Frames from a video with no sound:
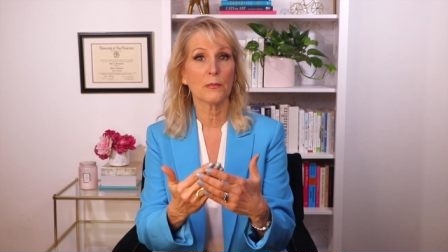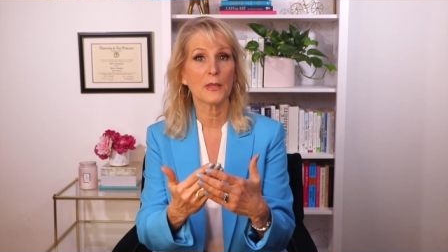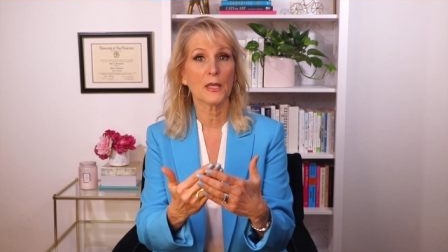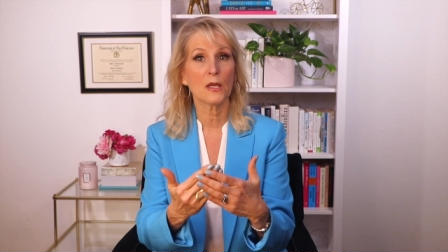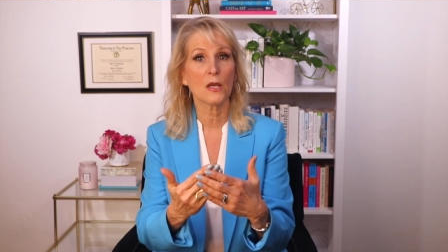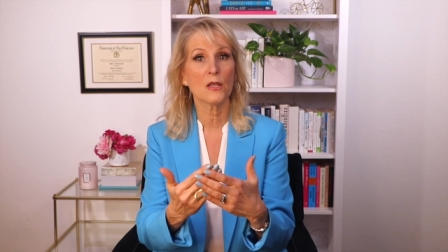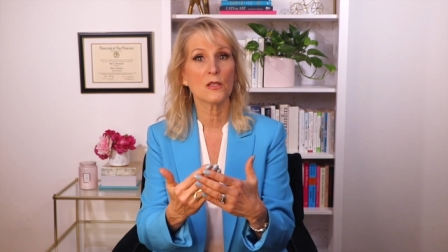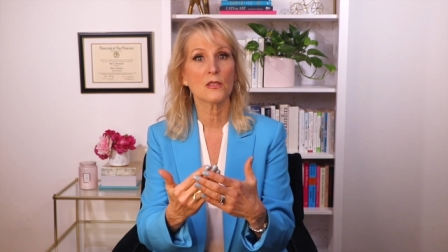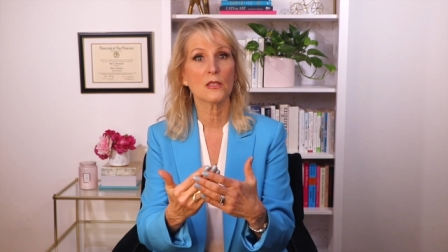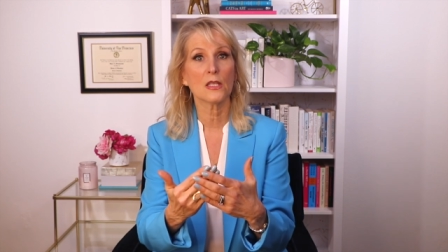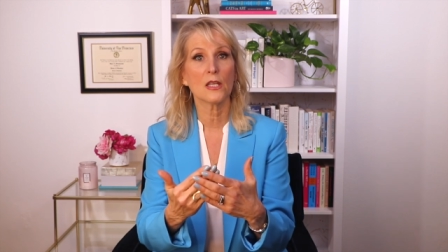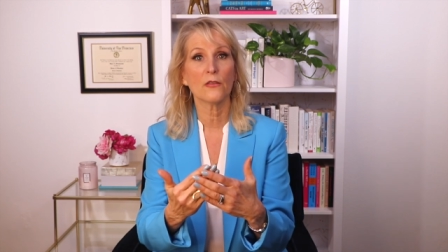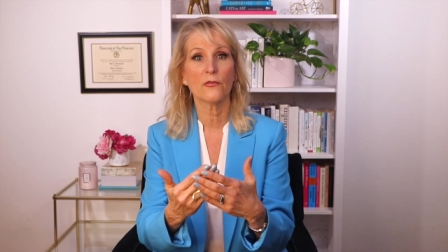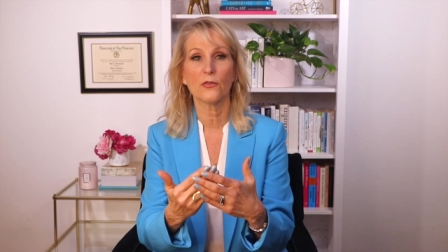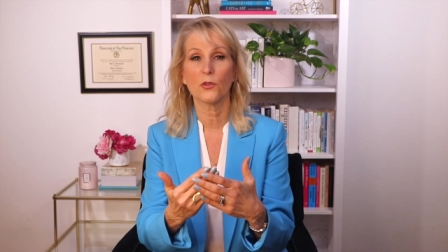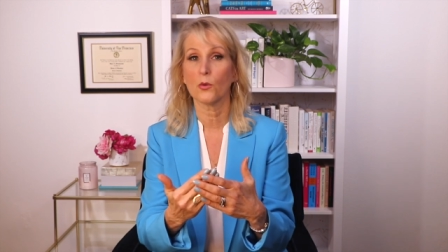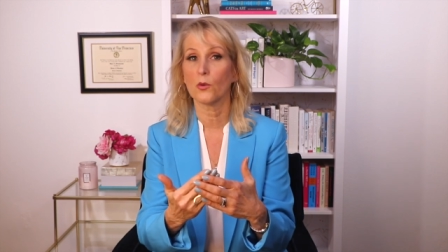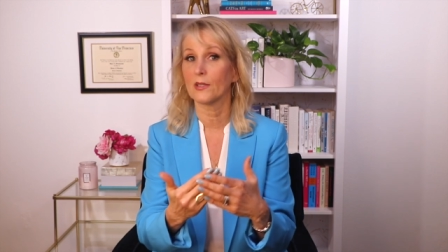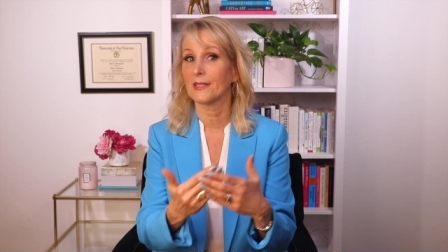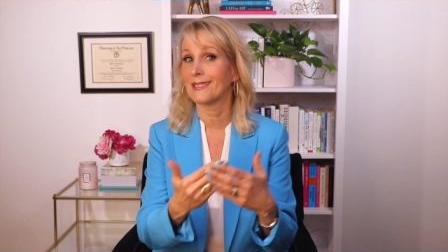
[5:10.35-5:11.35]
Because if
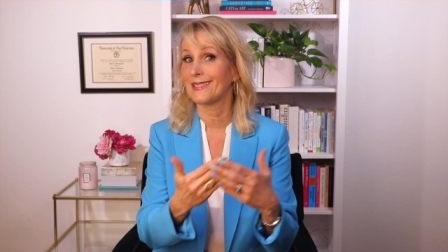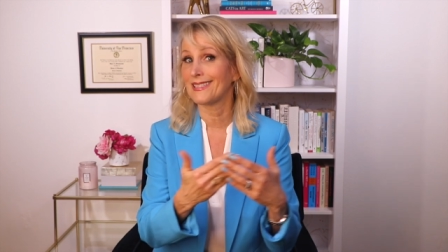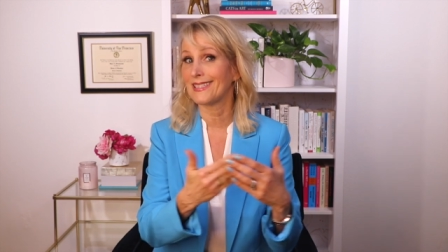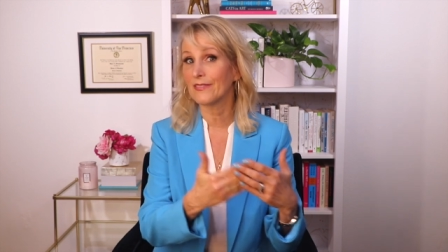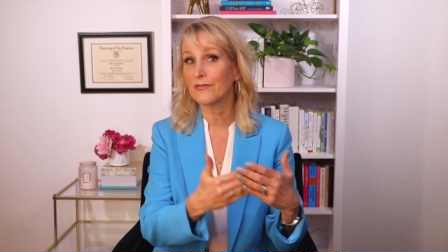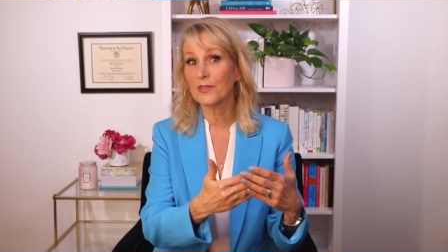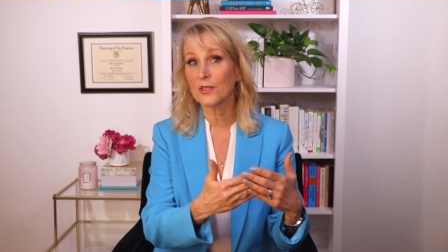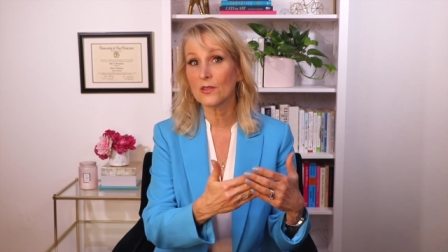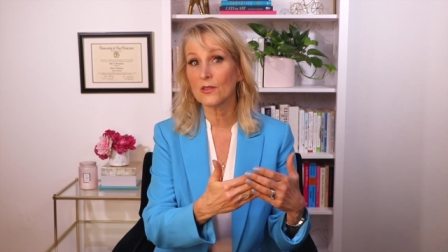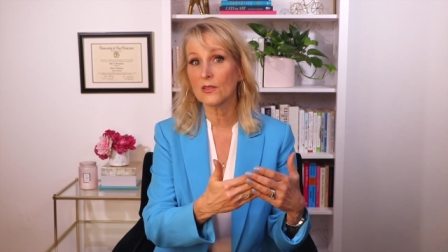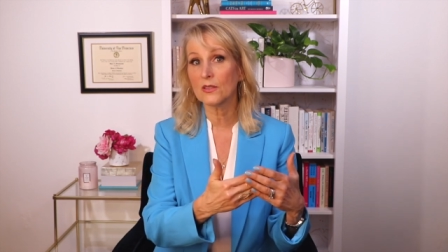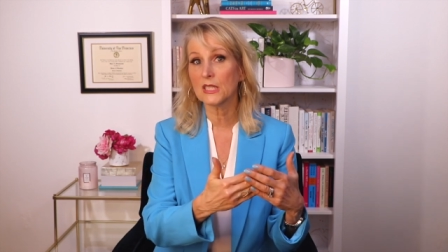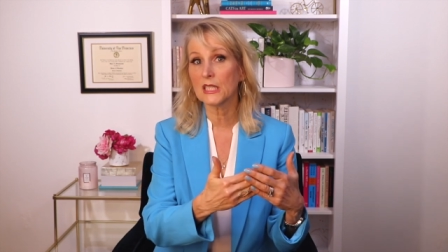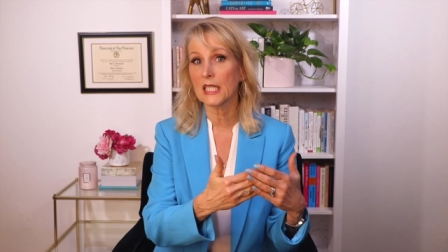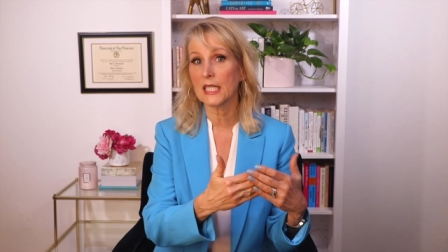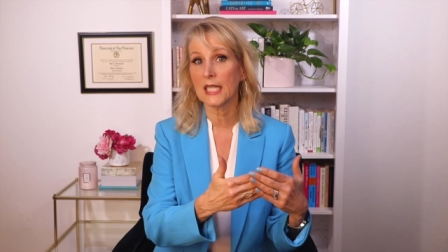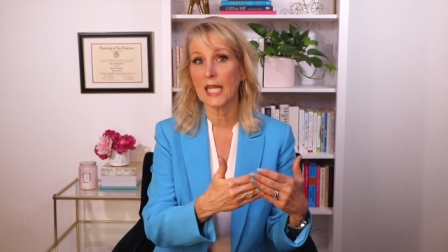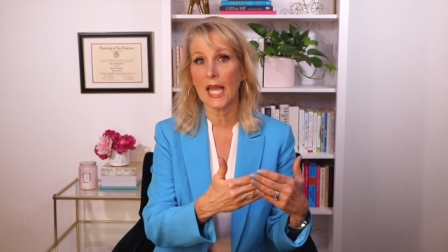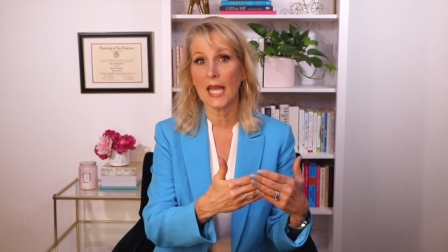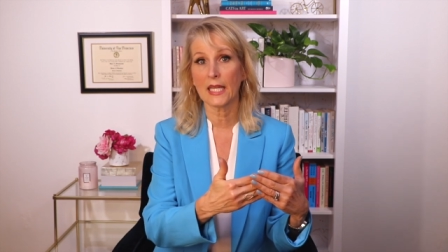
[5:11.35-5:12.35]
you're difficult
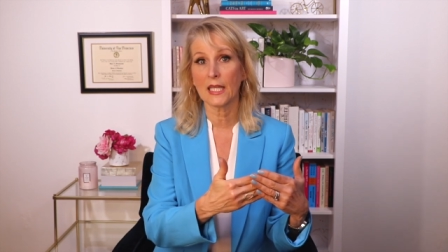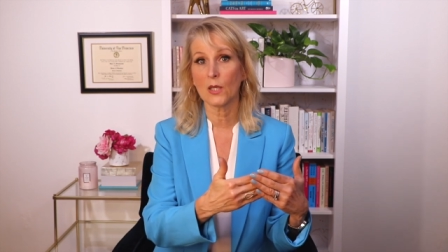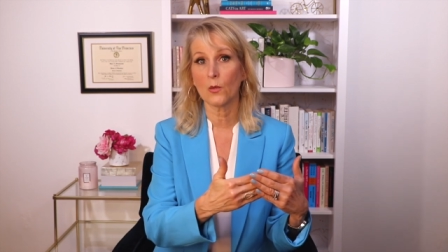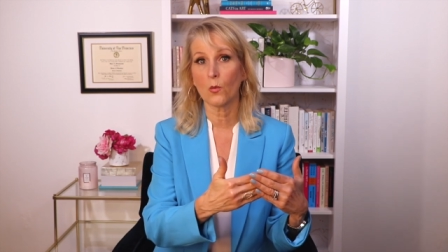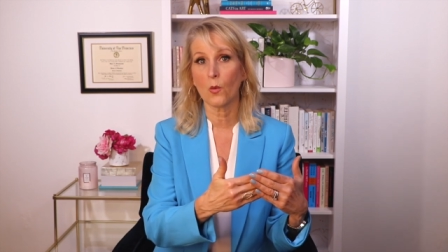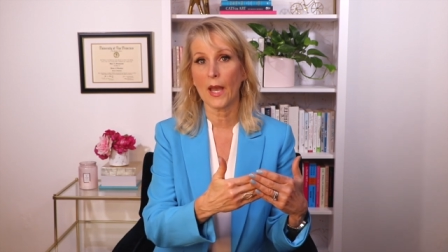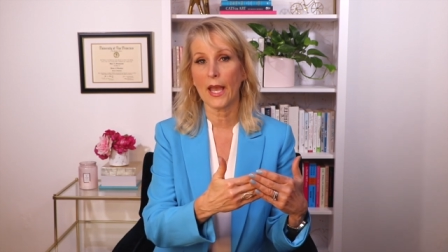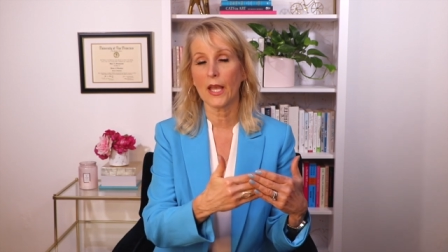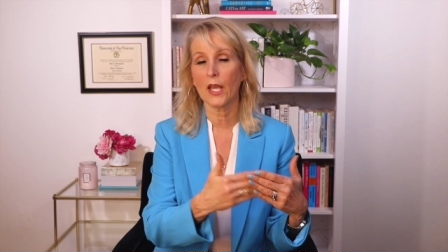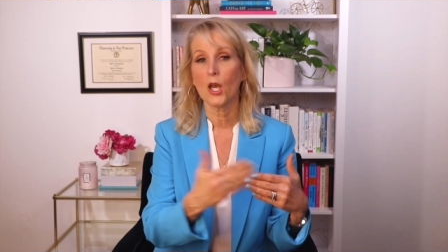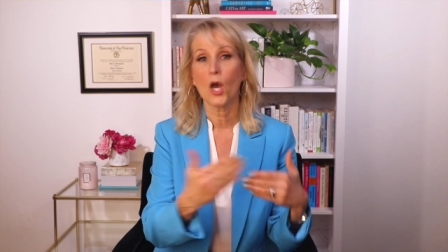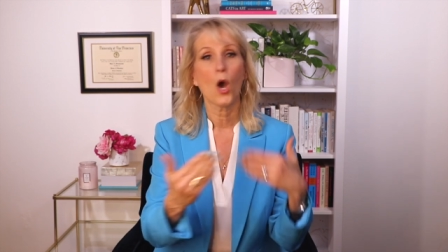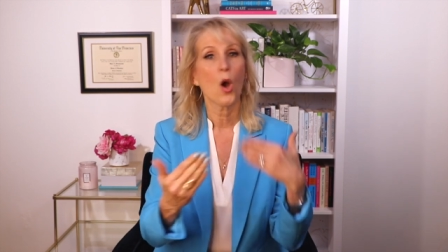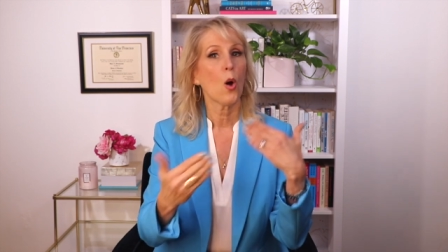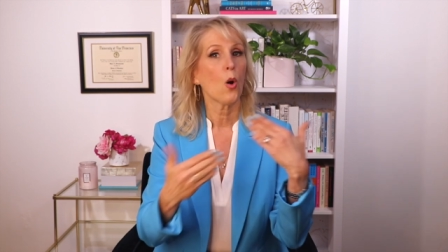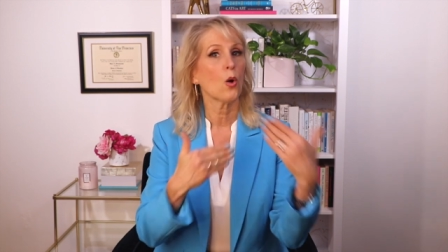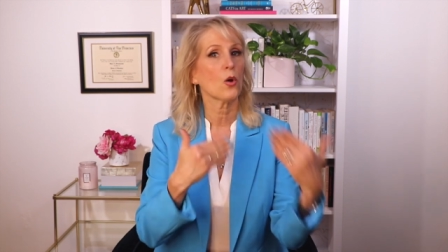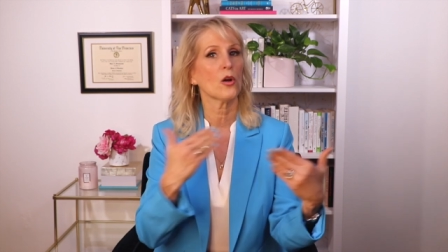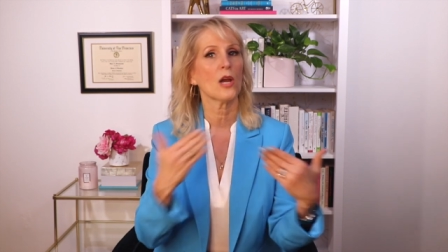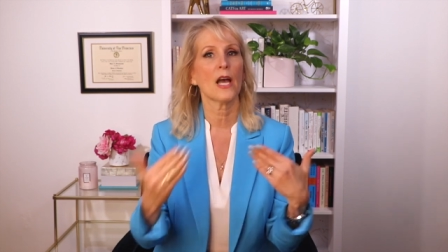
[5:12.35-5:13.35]
in any way,
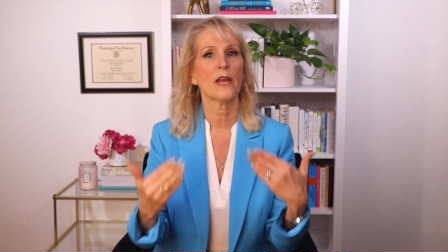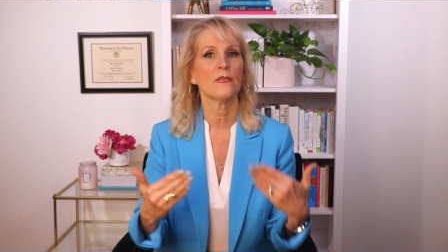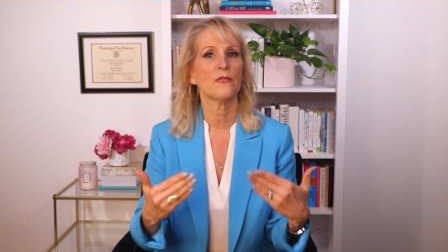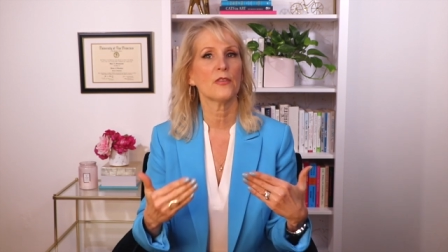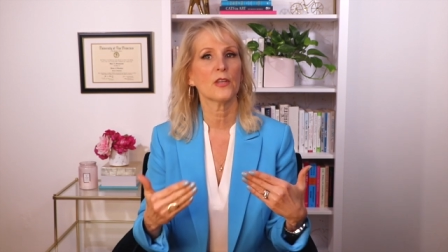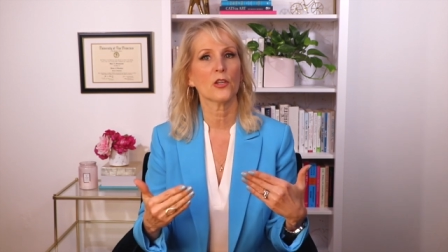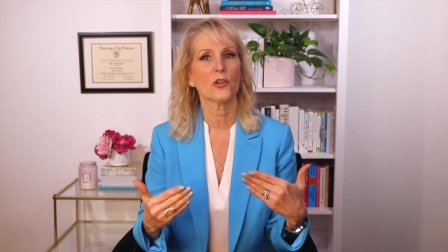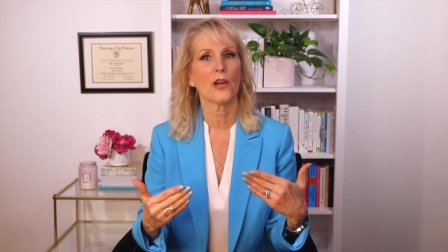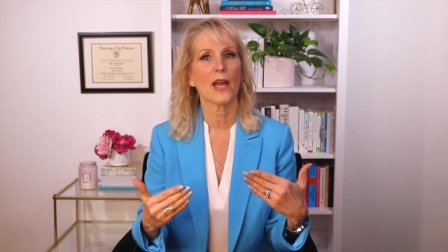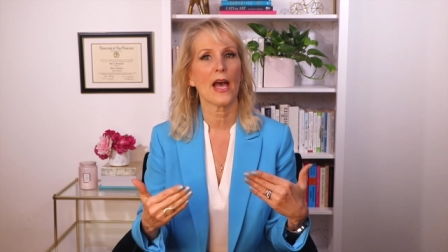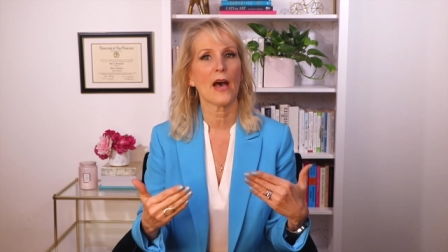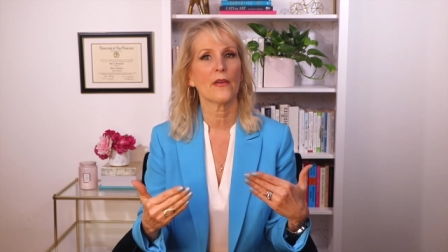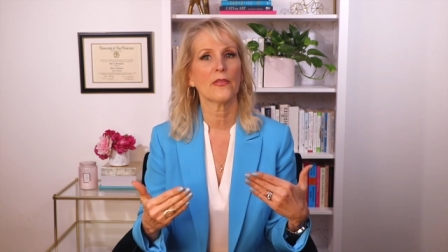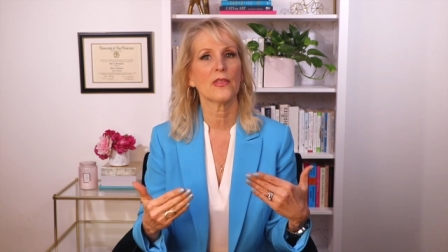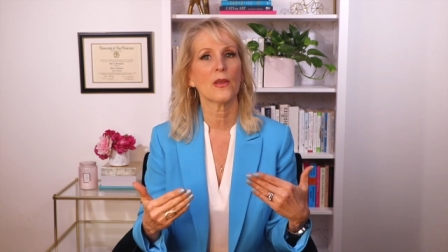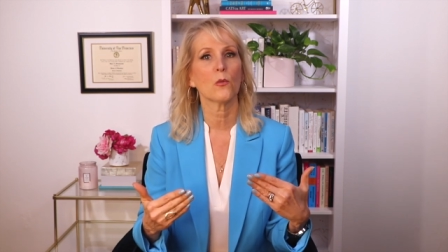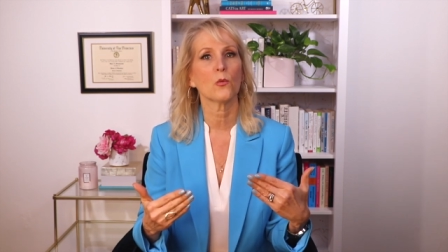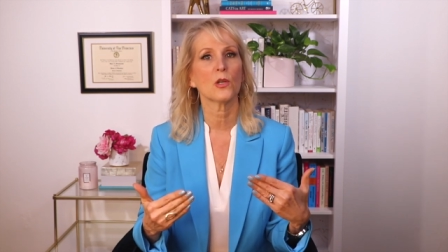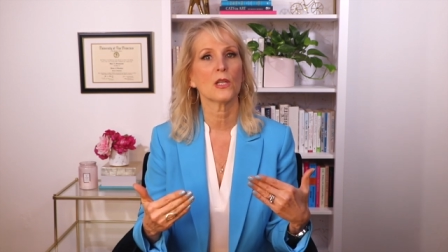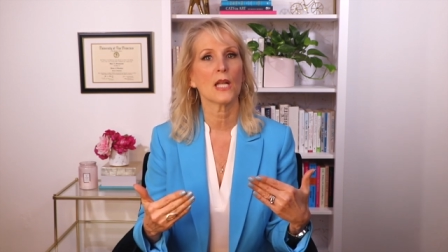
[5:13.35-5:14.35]
or I figure out
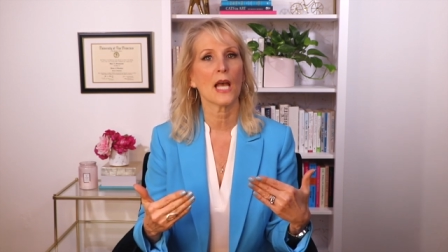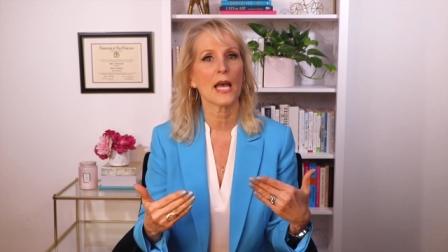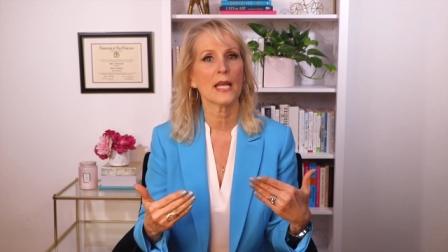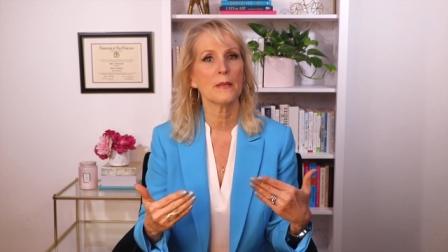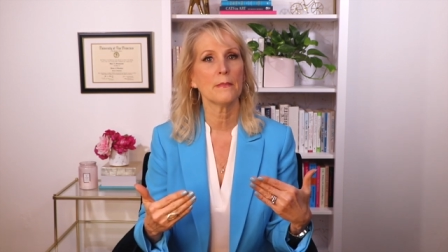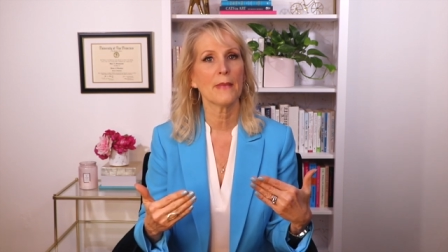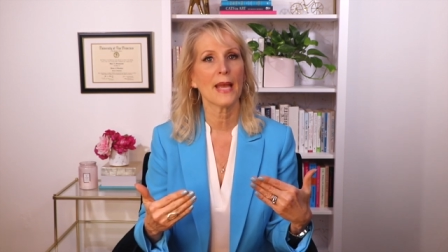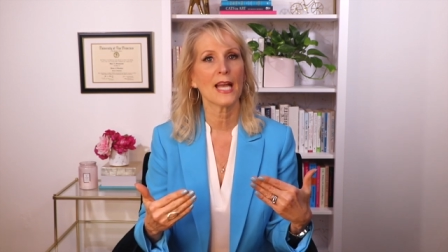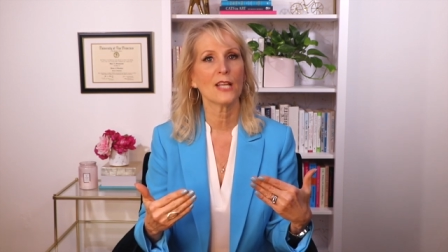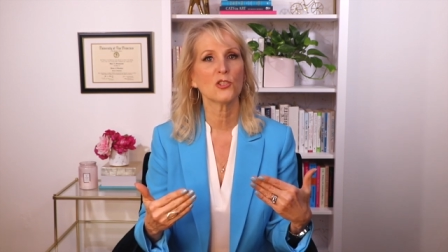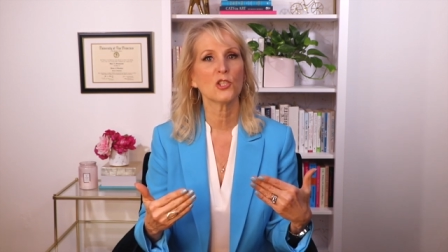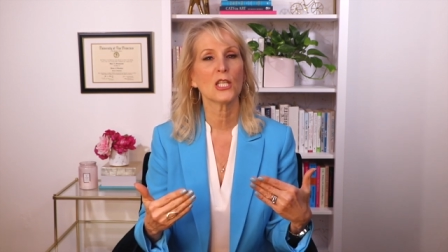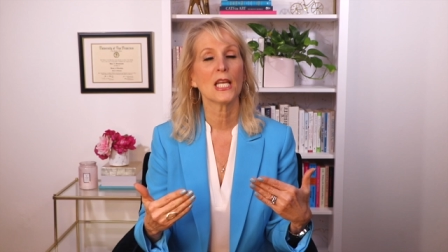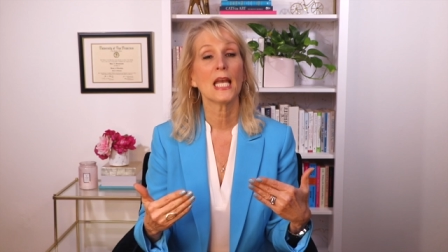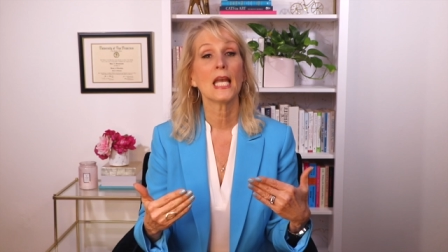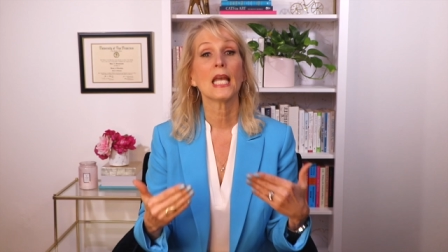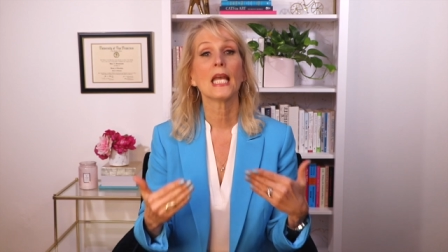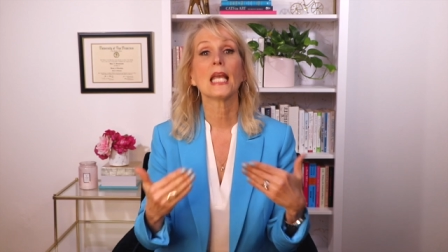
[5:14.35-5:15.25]
that we're not a match,